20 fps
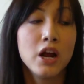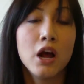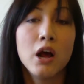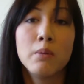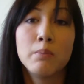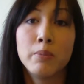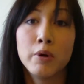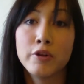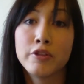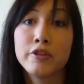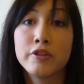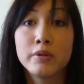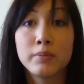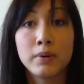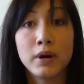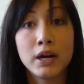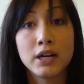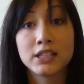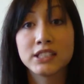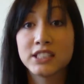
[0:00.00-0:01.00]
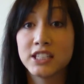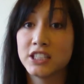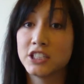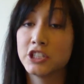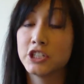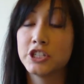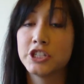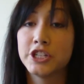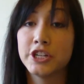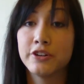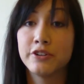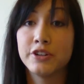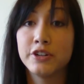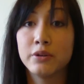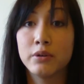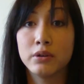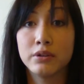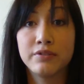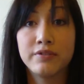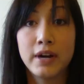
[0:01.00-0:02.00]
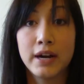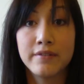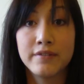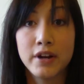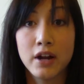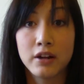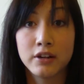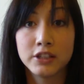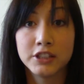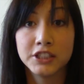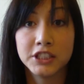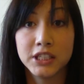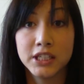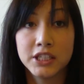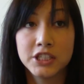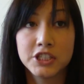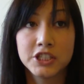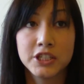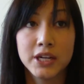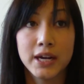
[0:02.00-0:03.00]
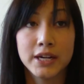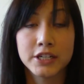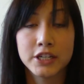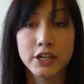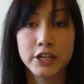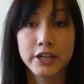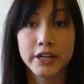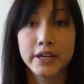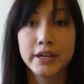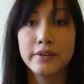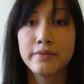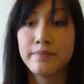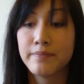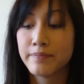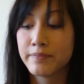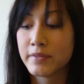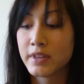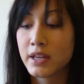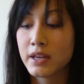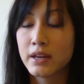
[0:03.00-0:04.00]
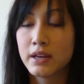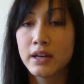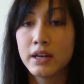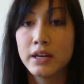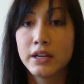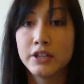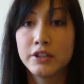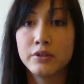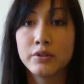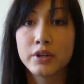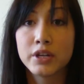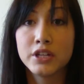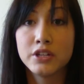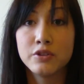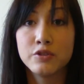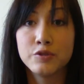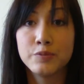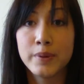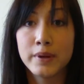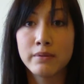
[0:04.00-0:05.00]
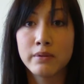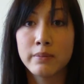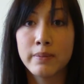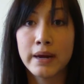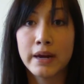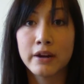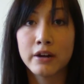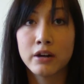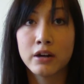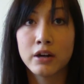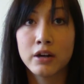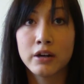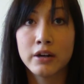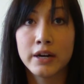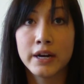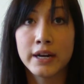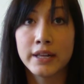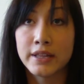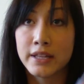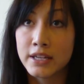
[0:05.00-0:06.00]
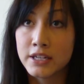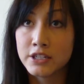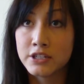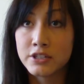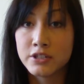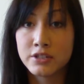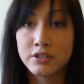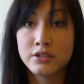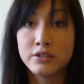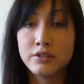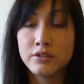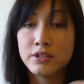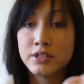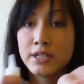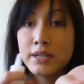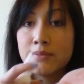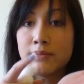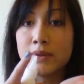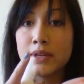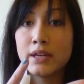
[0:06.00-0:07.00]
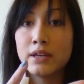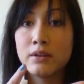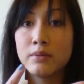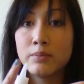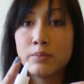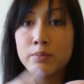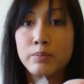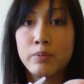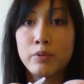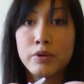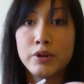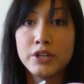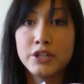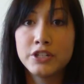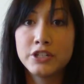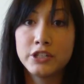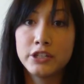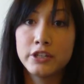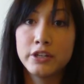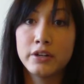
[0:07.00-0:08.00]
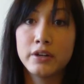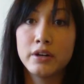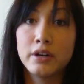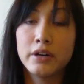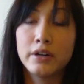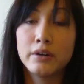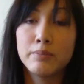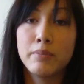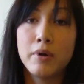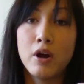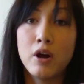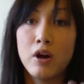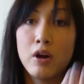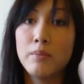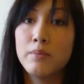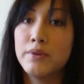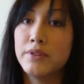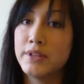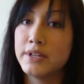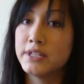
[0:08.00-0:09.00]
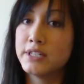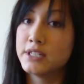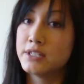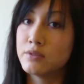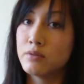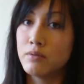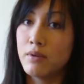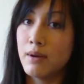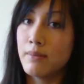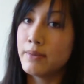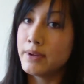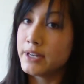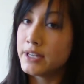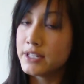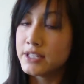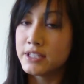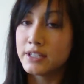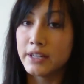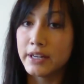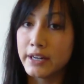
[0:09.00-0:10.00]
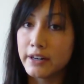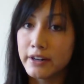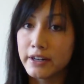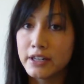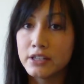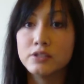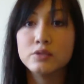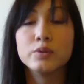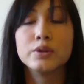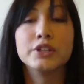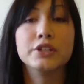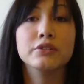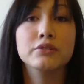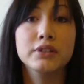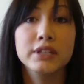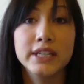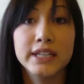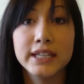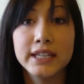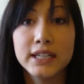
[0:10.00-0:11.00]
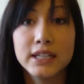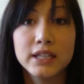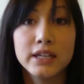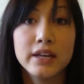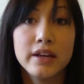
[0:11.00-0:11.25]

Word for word: Both of the products I just showed you are $5 each at Target you can use baby powder and then just do the same thing pour it into your palm and then just rub it into the areas where you need it